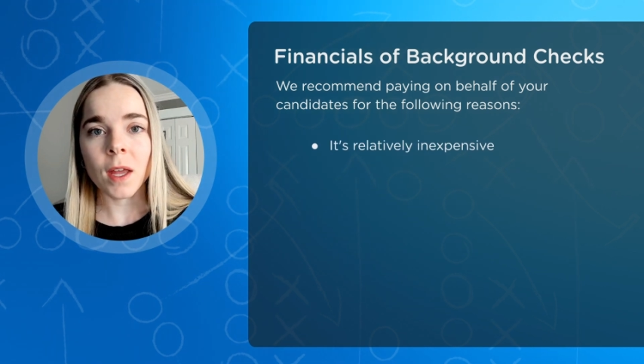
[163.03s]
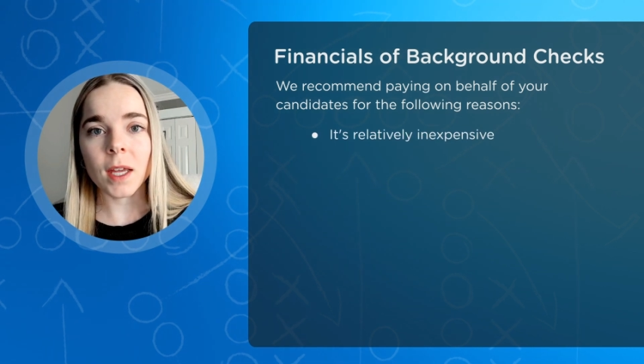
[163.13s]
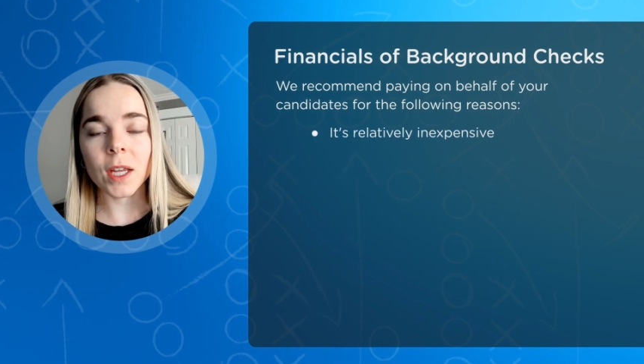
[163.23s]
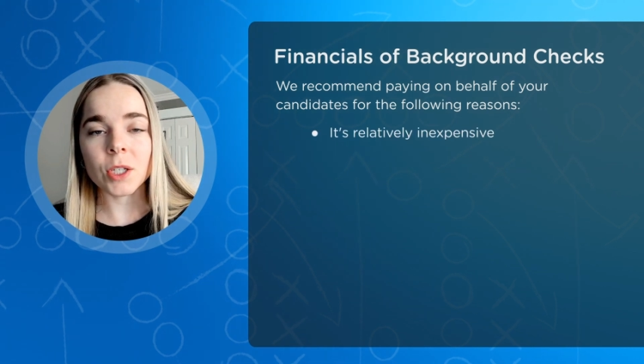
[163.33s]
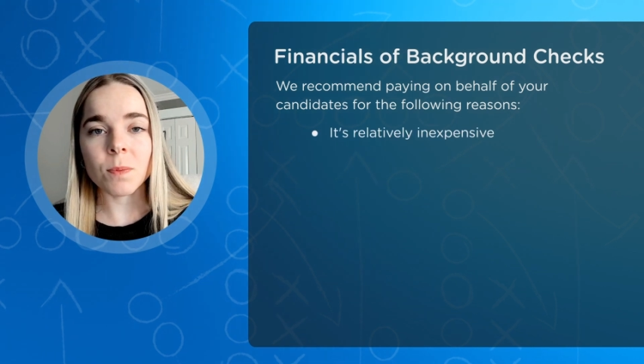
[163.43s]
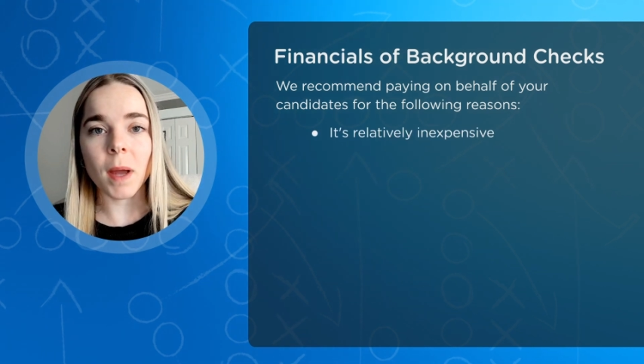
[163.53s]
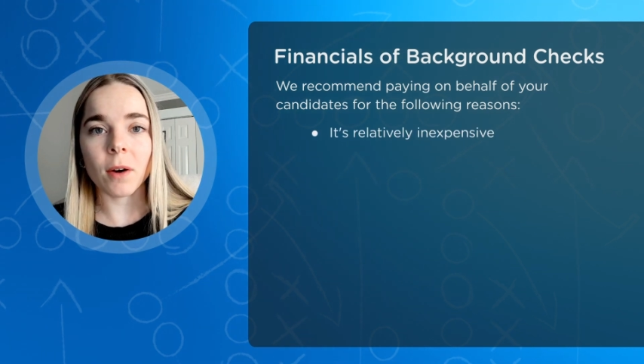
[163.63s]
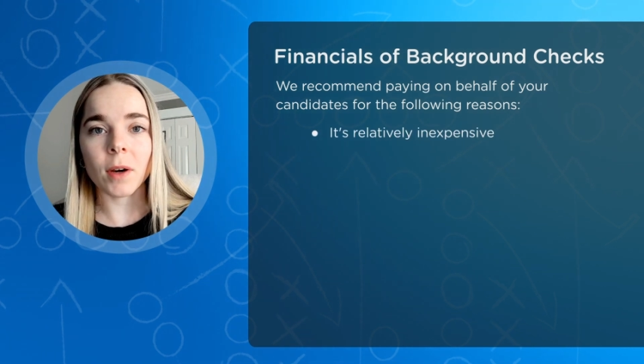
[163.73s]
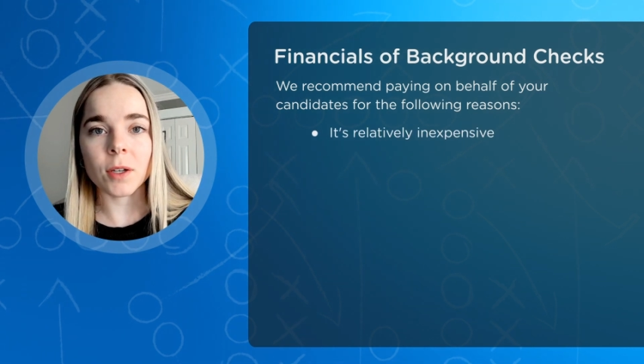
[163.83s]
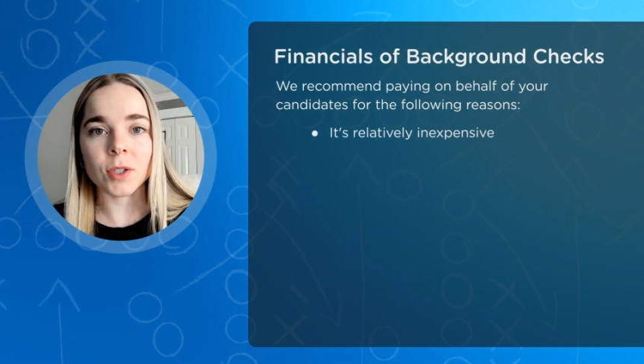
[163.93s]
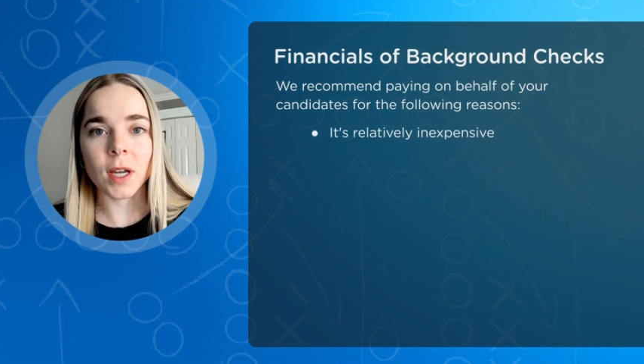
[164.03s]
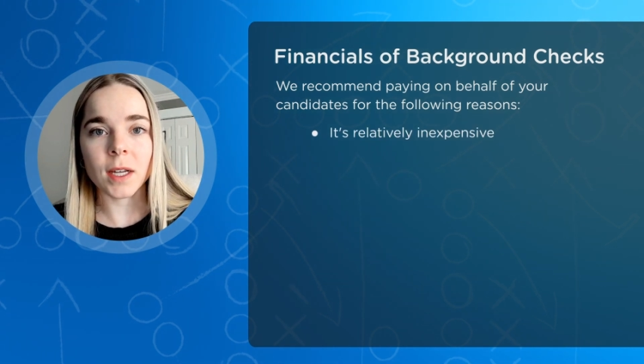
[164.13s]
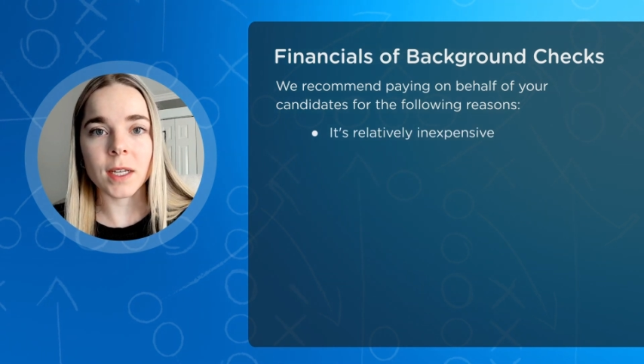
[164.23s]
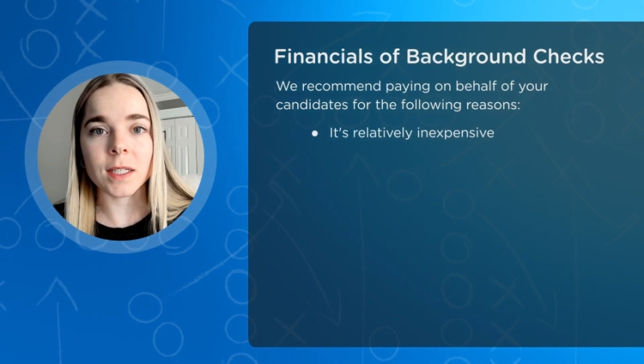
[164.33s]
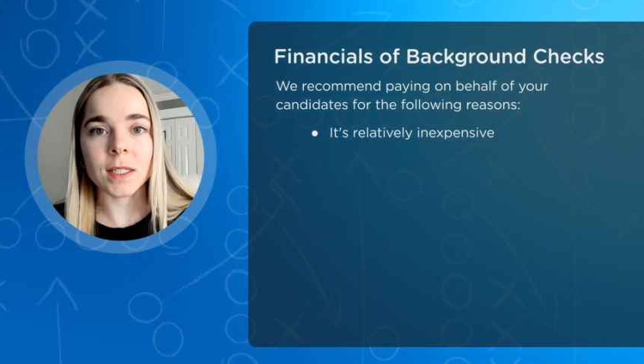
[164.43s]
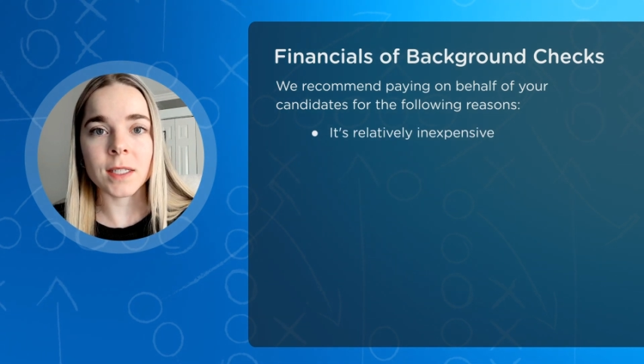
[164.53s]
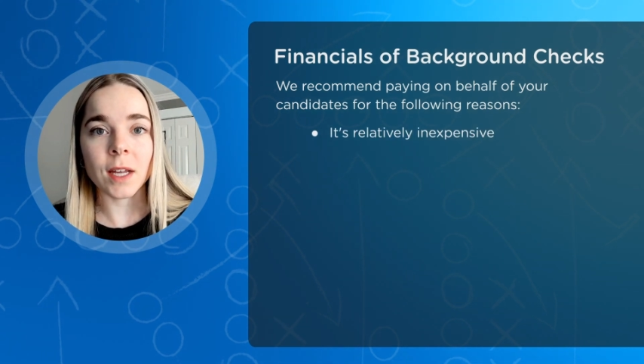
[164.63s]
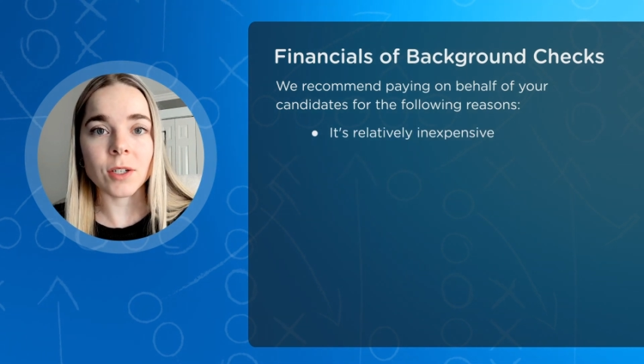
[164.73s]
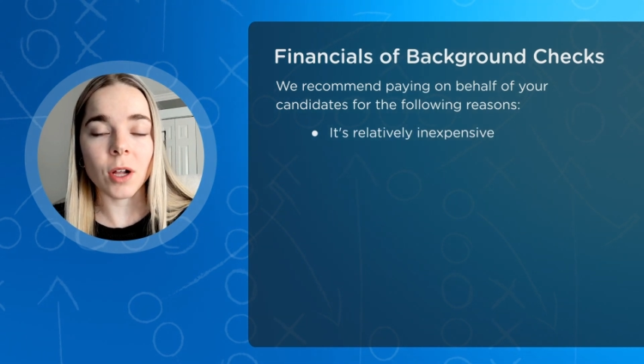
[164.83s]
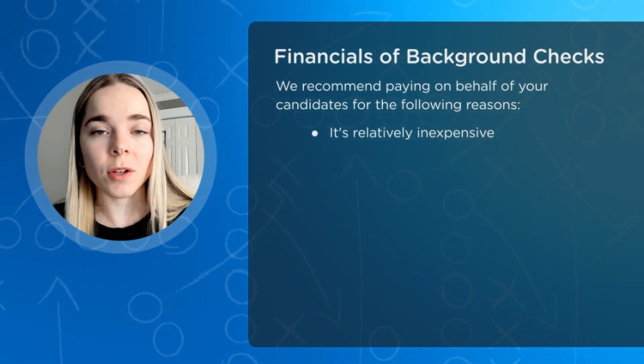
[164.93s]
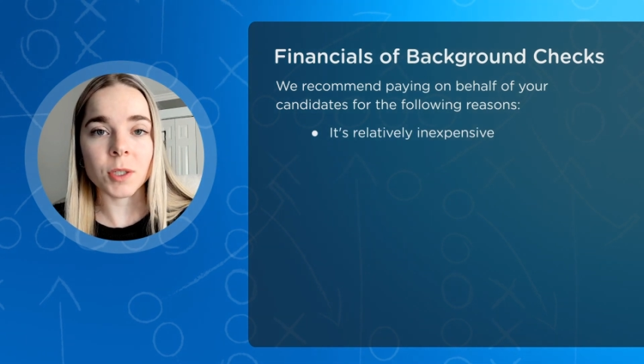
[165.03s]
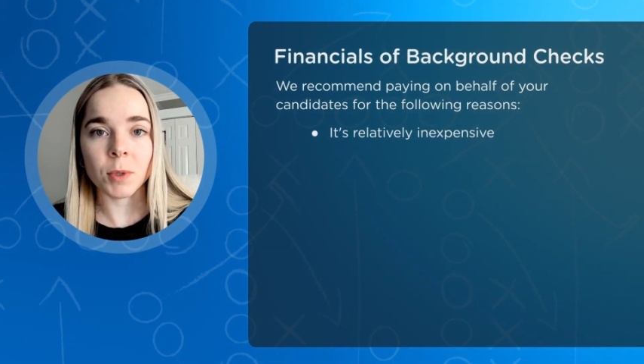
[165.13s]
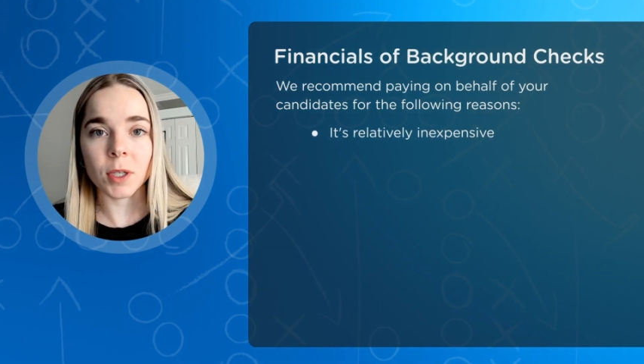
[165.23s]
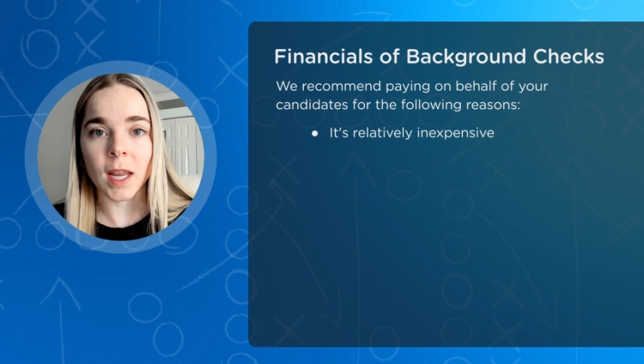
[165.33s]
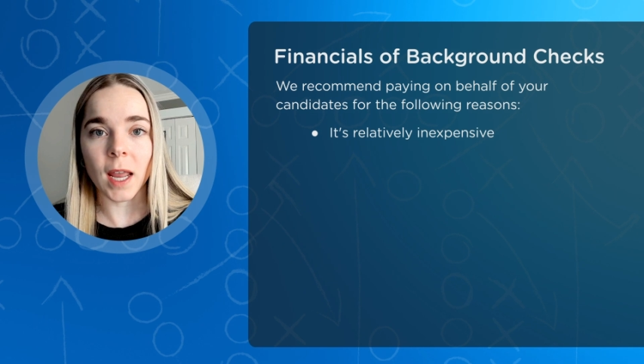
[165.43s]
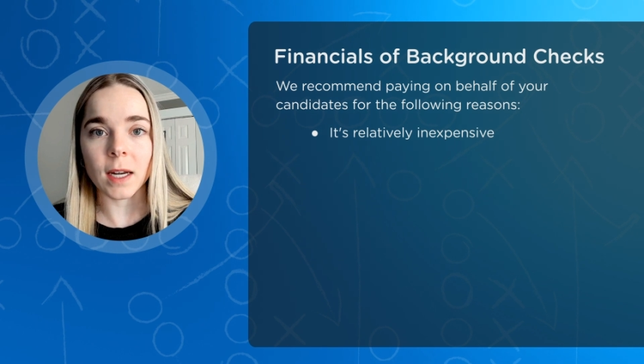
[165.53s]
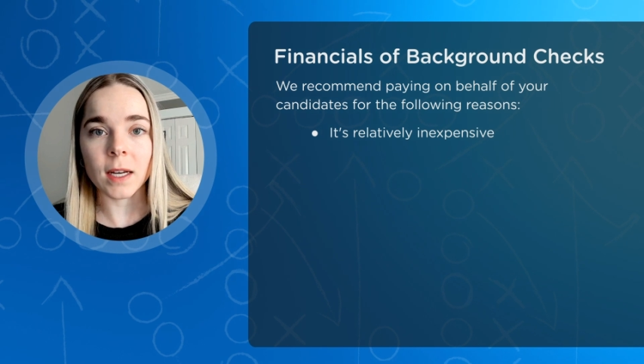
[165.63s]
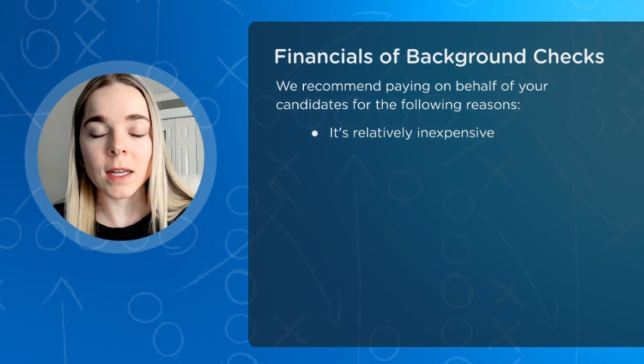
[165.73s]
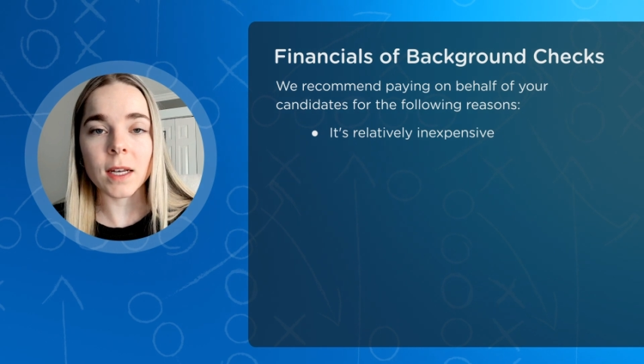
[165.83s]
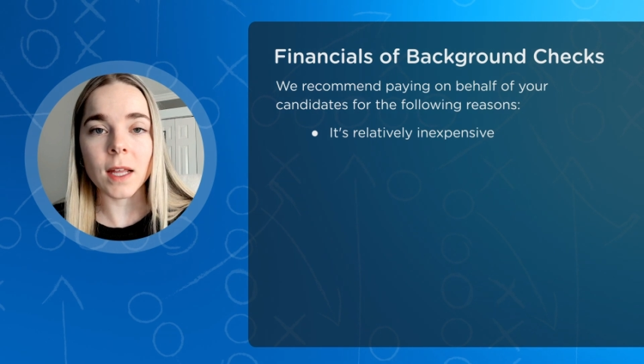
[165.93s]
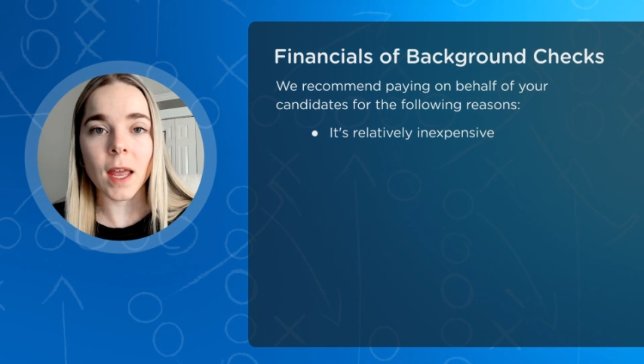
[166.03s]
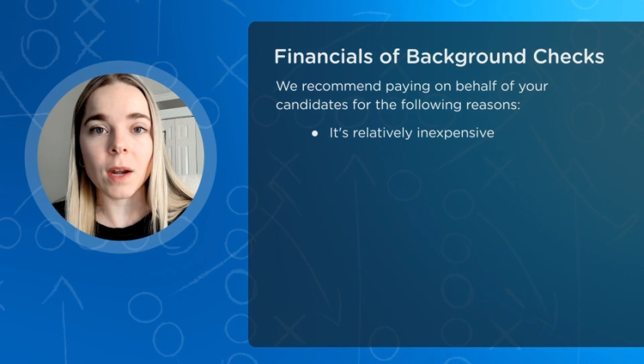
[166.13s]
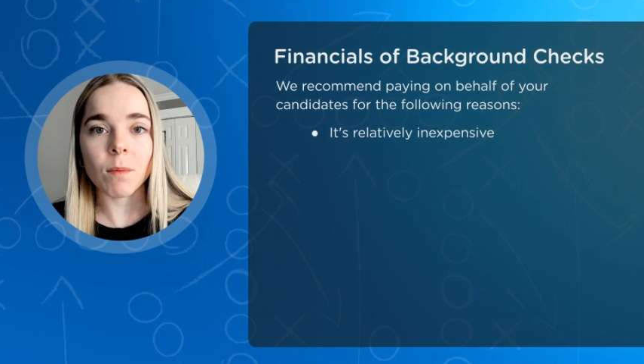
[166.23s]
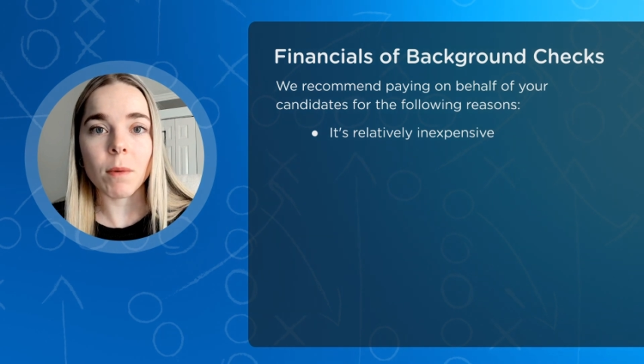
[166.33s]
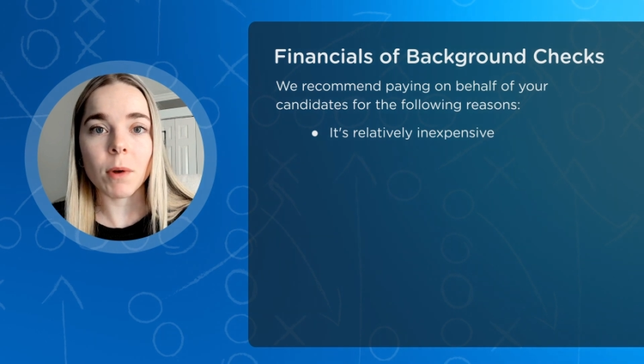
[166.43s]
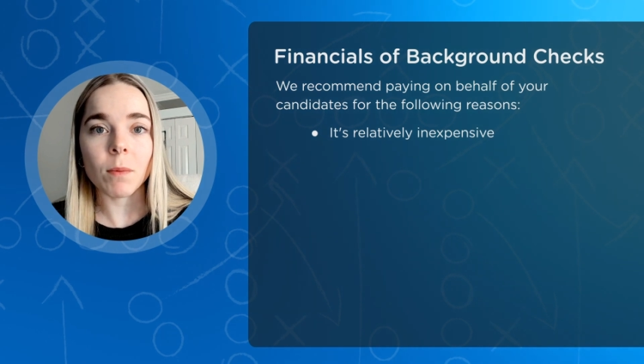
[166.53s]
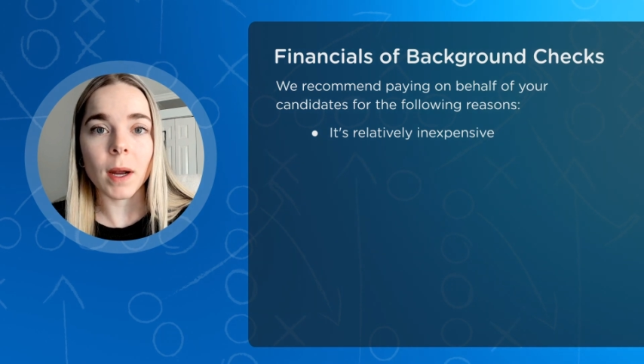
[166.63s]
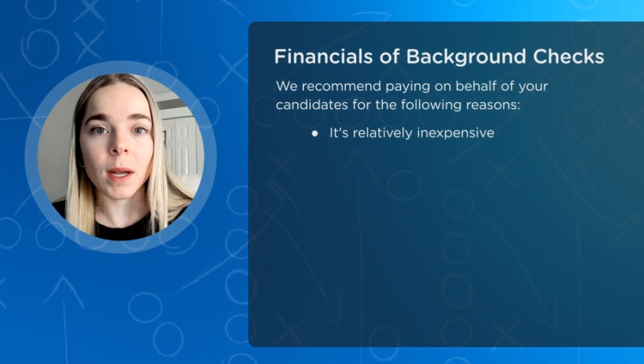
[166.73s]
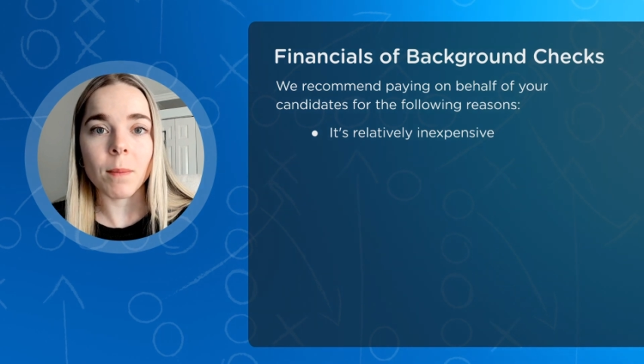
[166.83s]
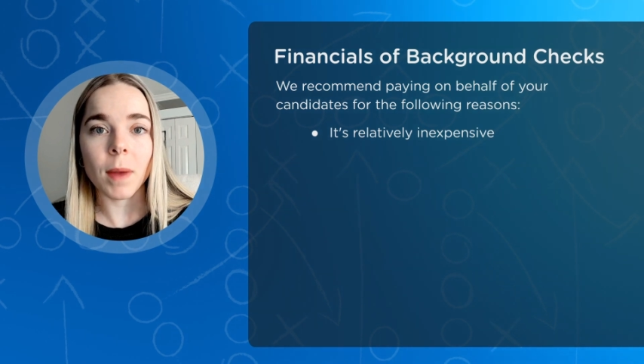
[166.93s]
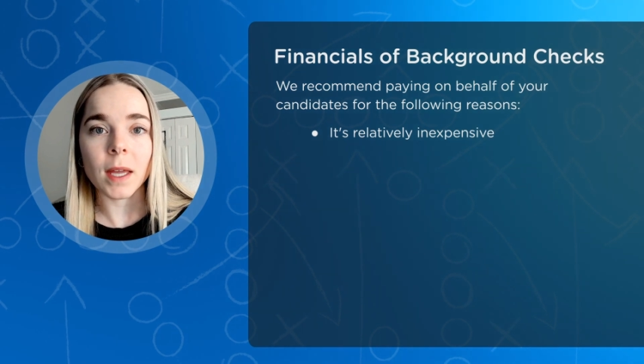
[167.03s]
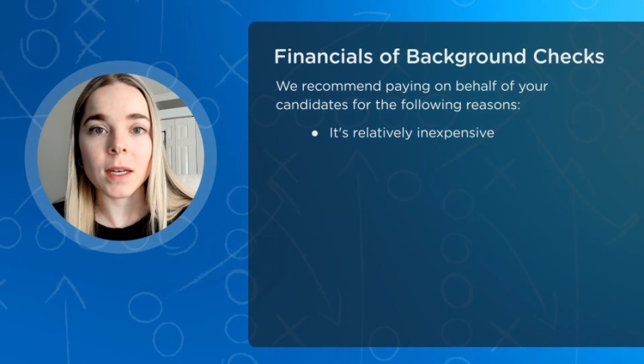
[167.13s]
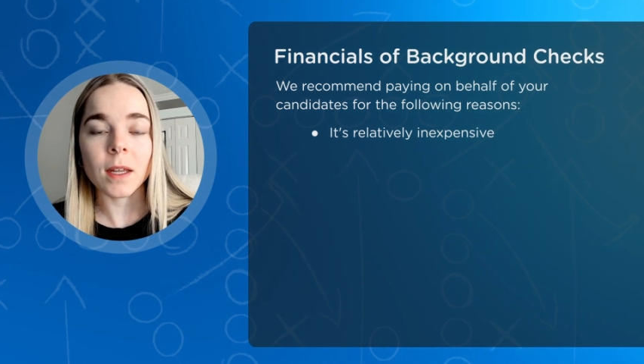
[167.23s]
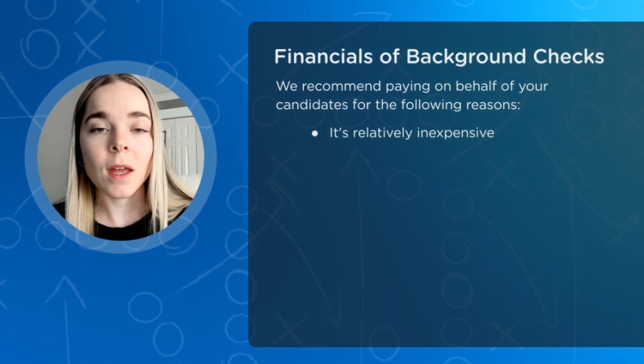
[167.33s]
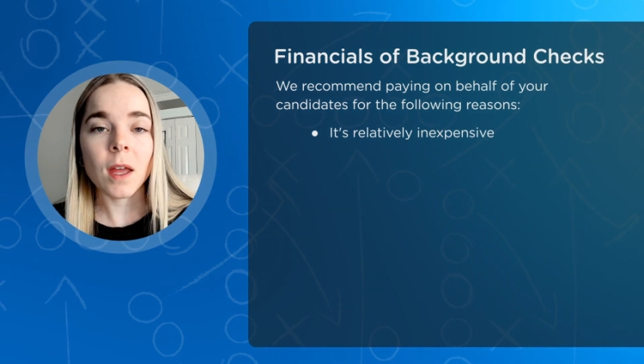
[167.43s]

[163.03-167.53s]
Each background check is $10 per candidate, and we would recommend